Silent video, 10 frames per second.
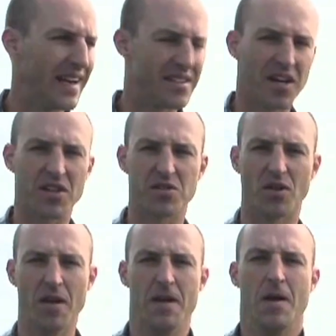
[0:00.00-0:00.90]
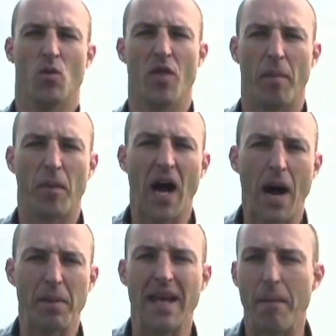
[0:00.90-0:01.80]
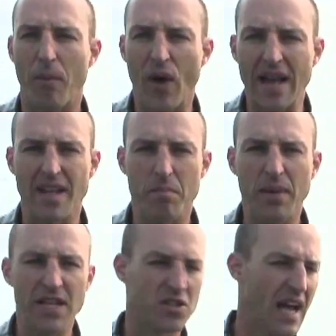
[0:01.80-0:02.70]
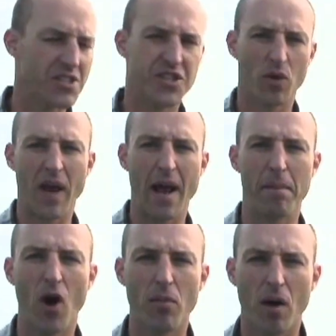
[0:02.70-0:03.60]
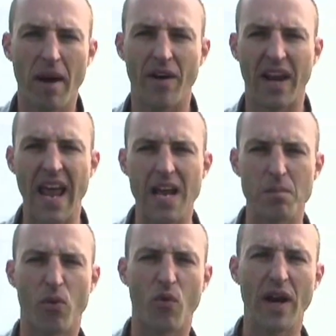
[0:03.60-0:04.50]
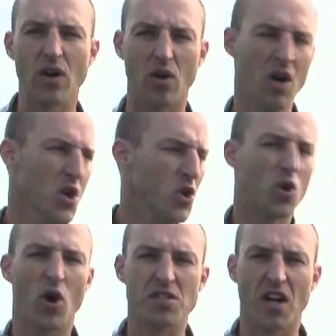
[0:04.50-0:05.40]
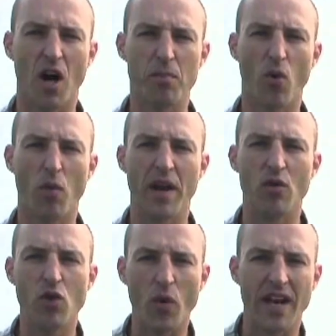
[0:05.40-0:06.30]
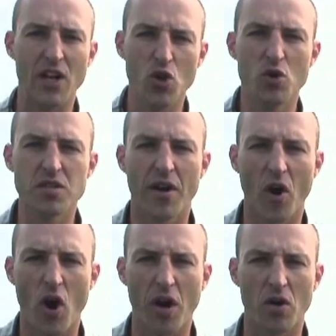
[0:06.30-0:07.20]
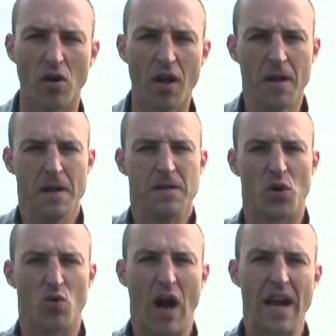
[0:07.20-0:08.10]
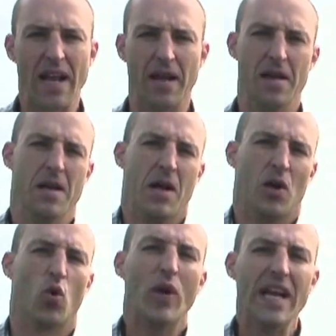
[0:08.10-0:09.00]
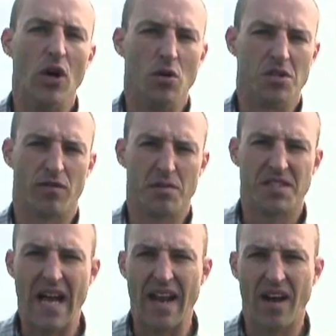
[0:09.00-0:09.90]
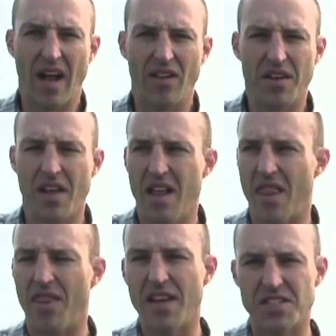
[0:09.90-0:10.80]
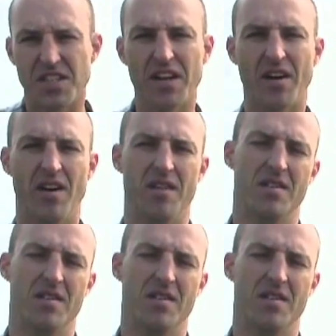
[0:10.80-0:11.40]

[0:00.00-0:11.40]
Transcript: in a tussle with a cop in Bradley Beach. Last year, we had Belmar Mayor Ken Pringle, who caused an uproar when he wrote in a newsletter article deriding Guidos from Staten Island. This year,